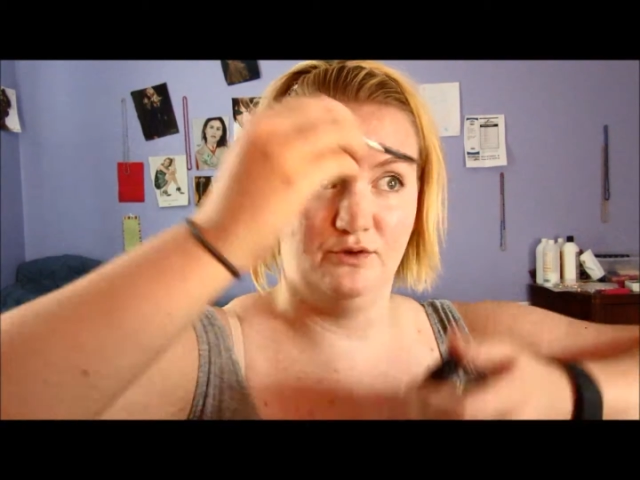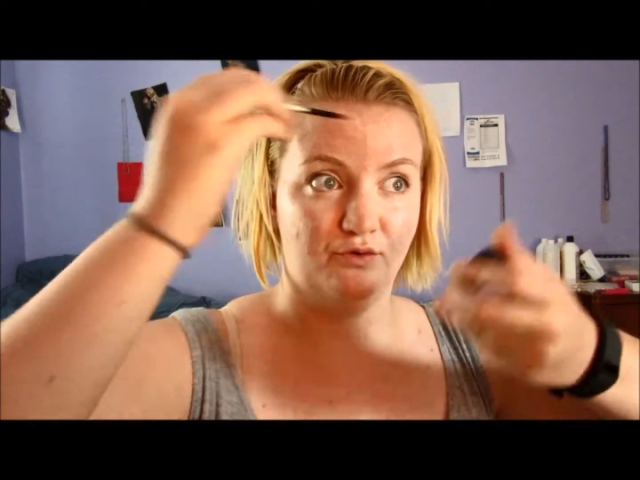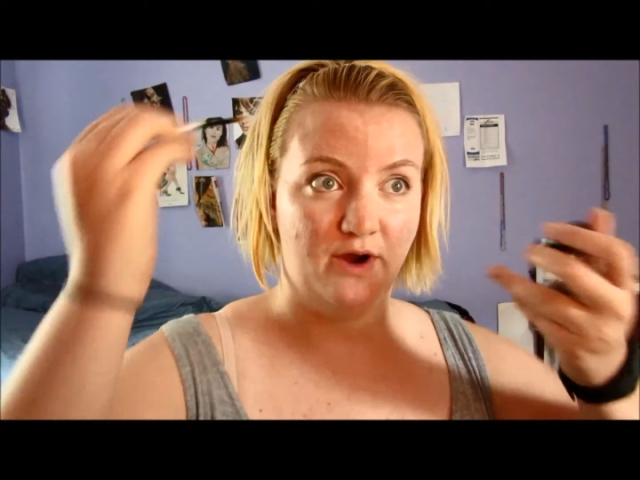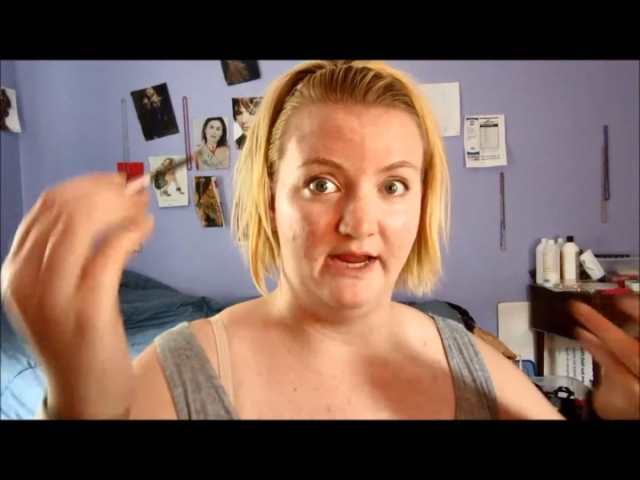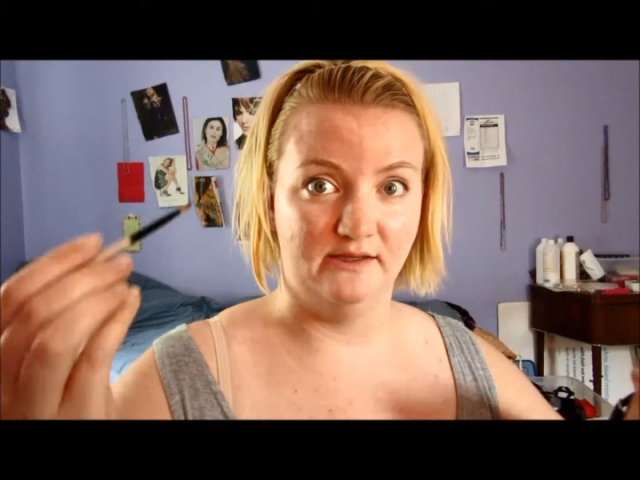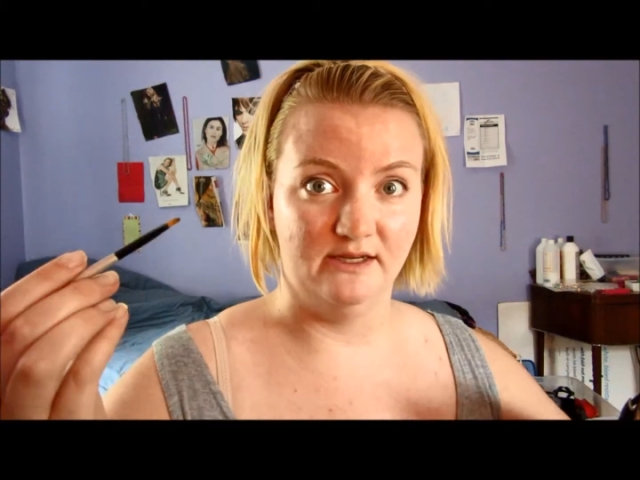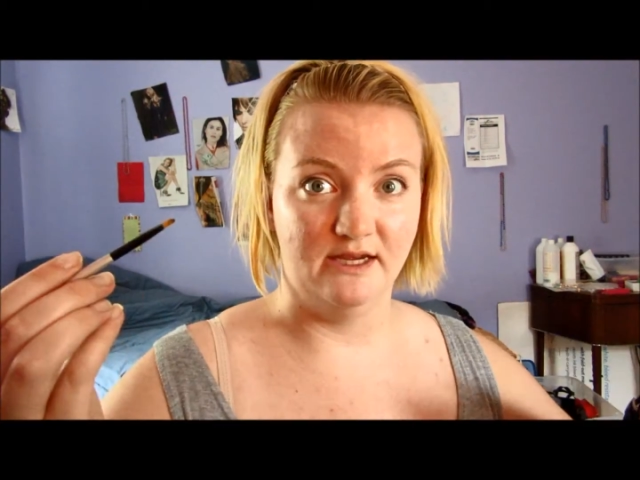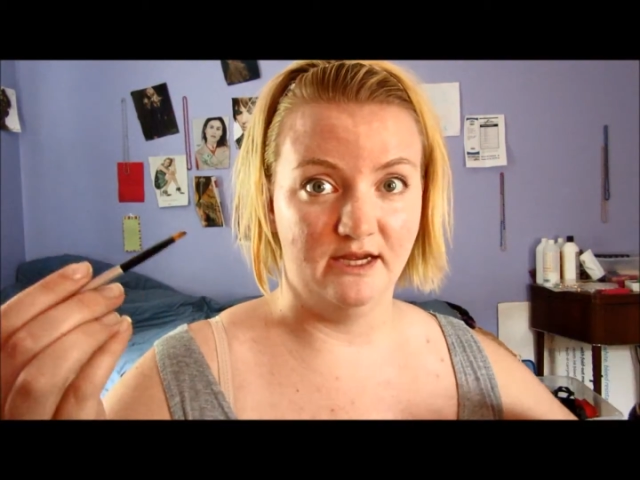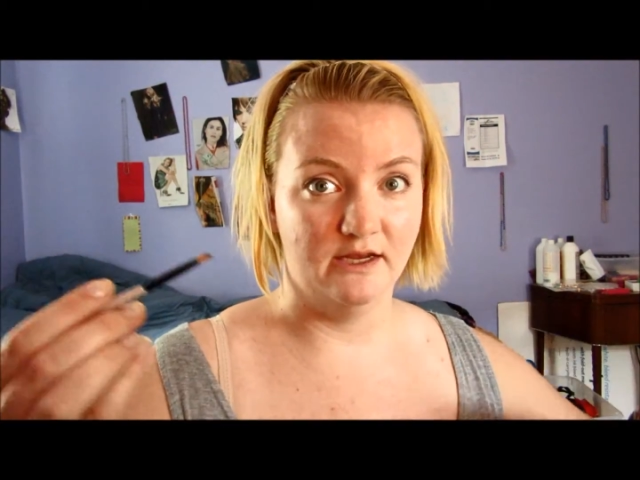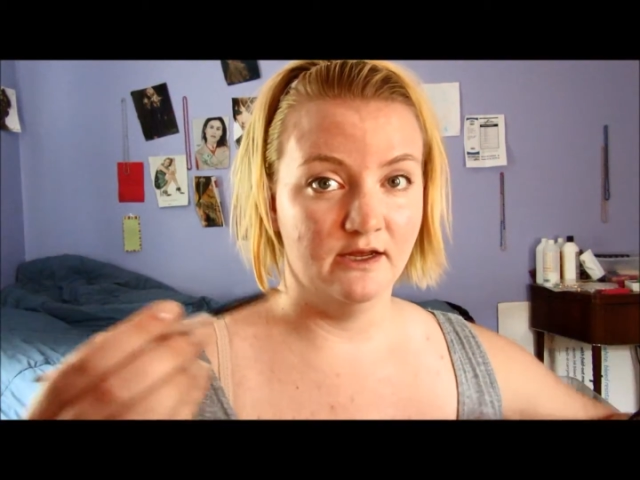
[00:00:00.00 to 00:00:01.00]

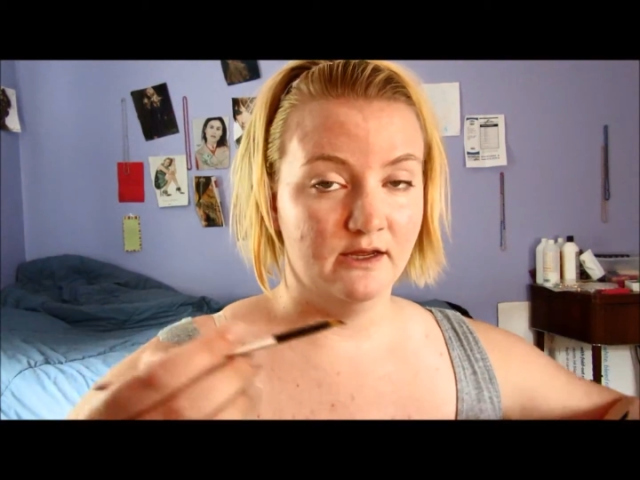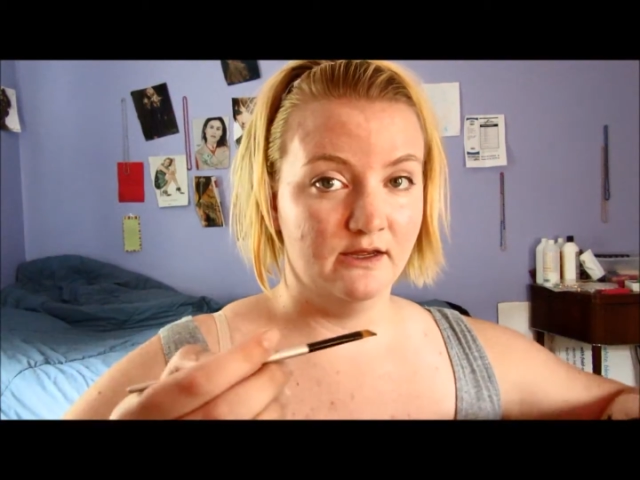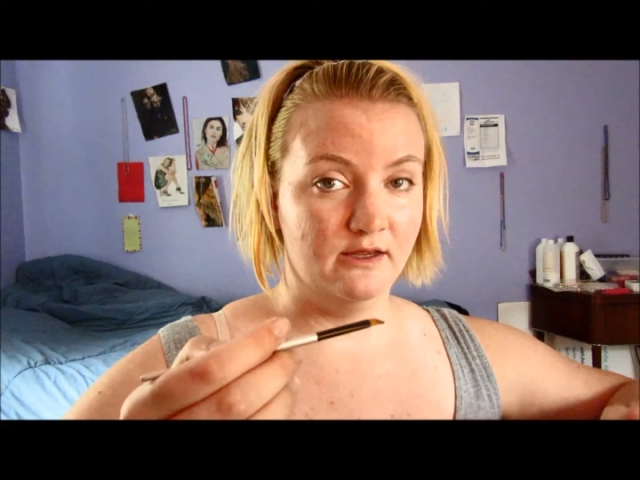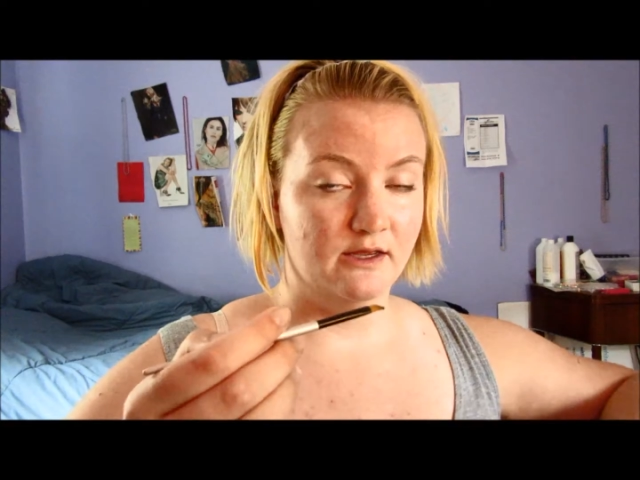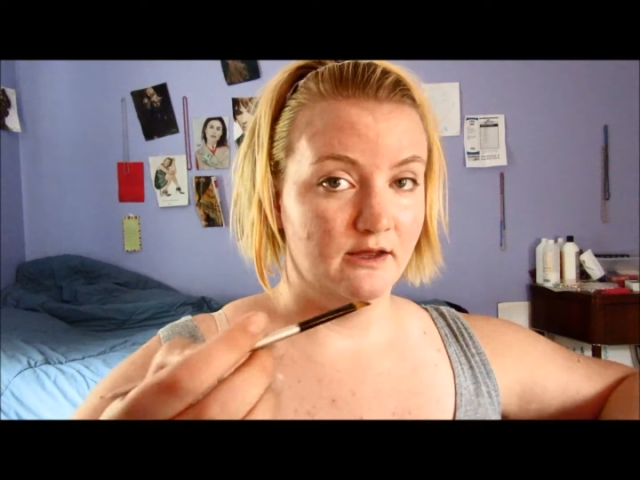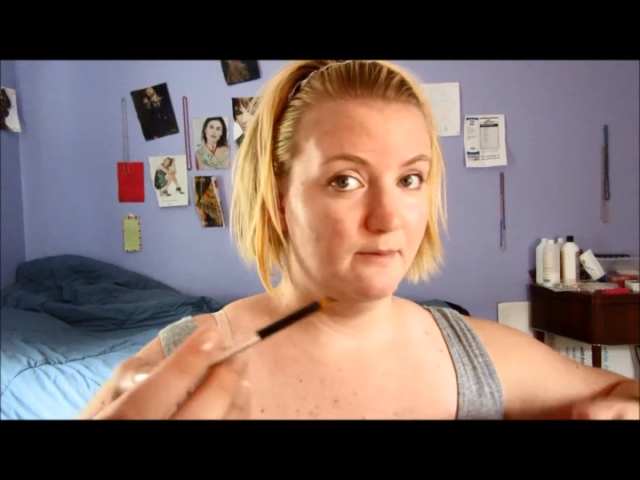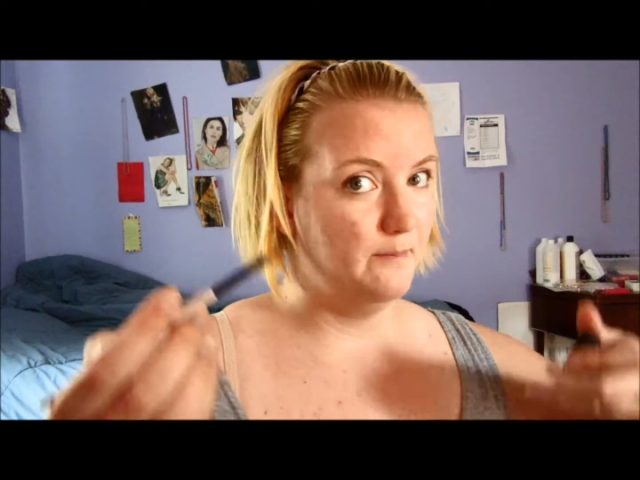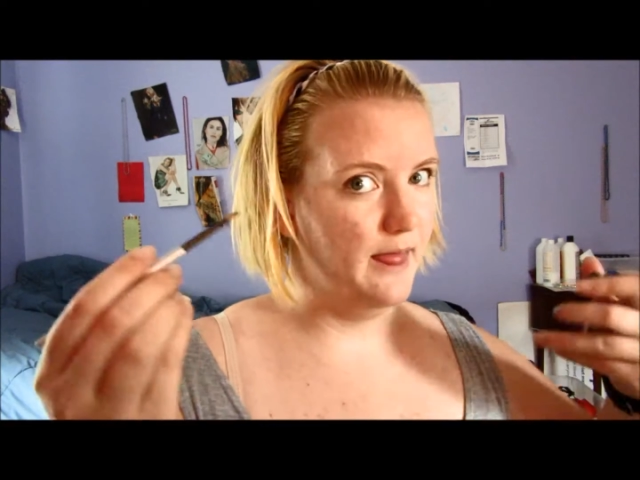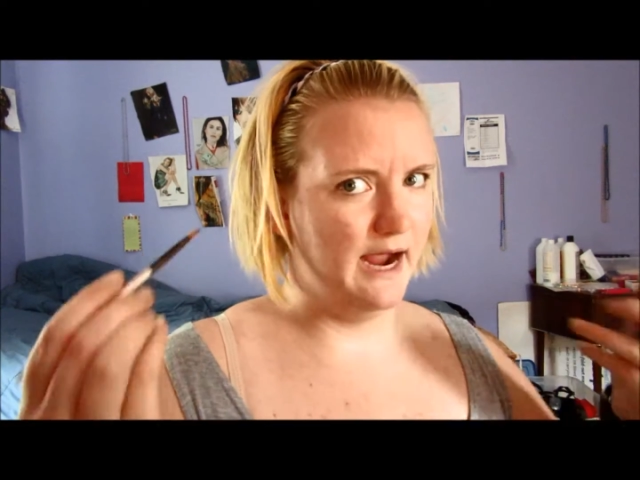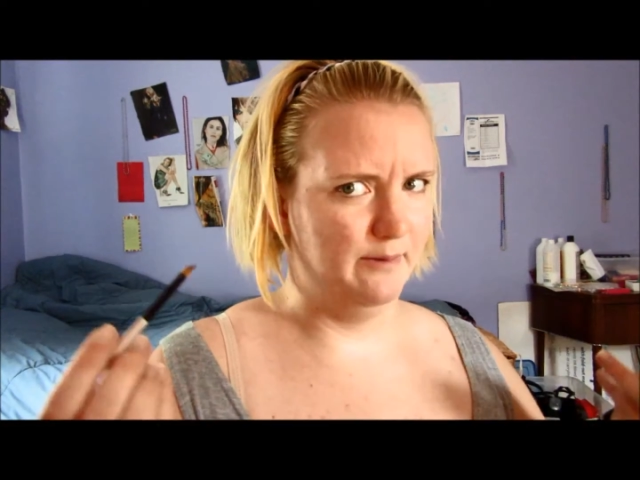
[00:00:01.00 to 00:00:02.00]
crazy
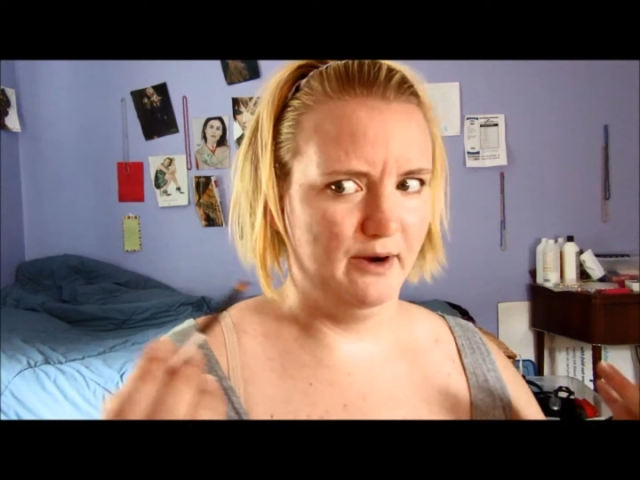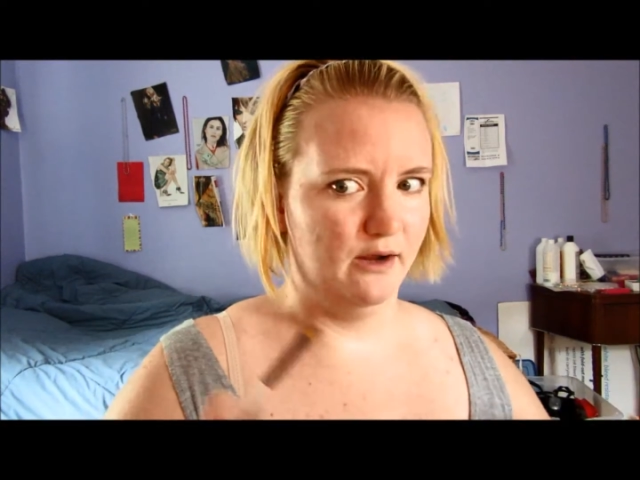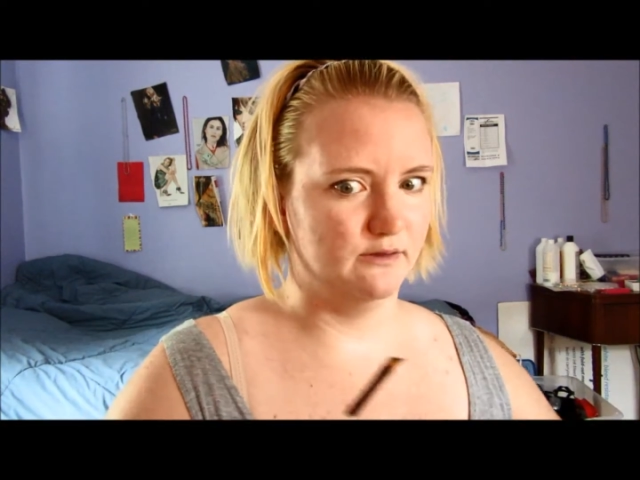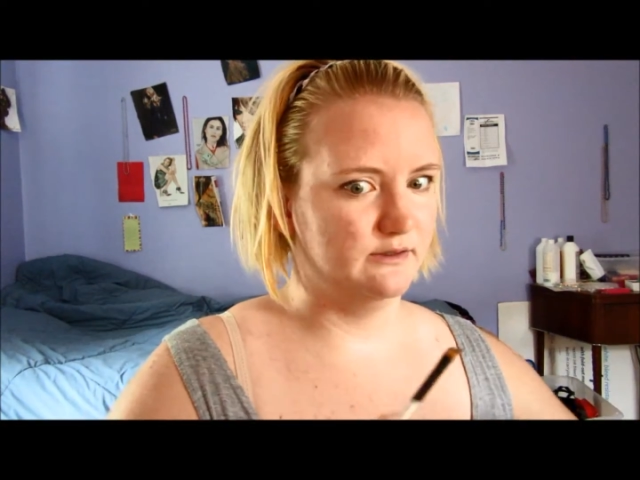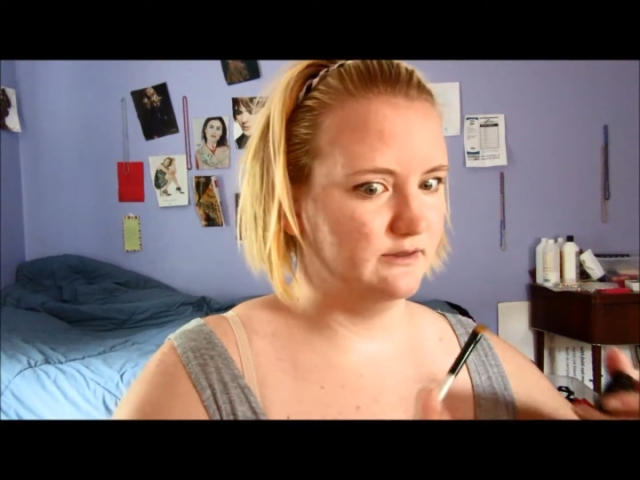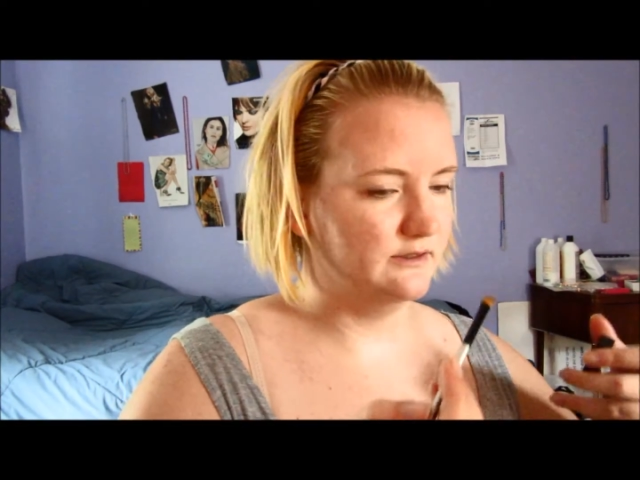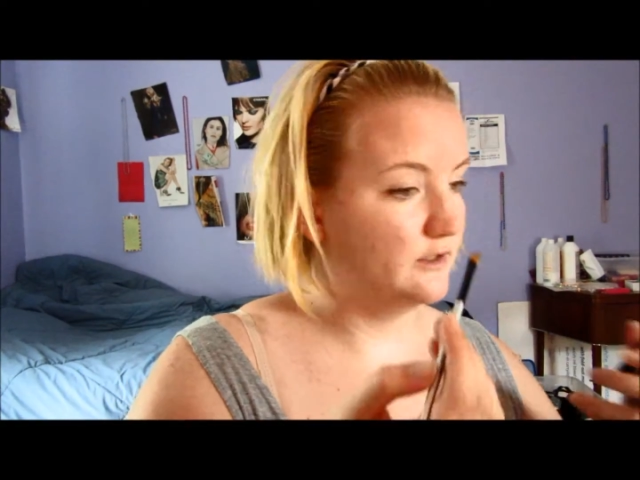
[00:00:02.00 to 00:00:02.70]
eyebrows.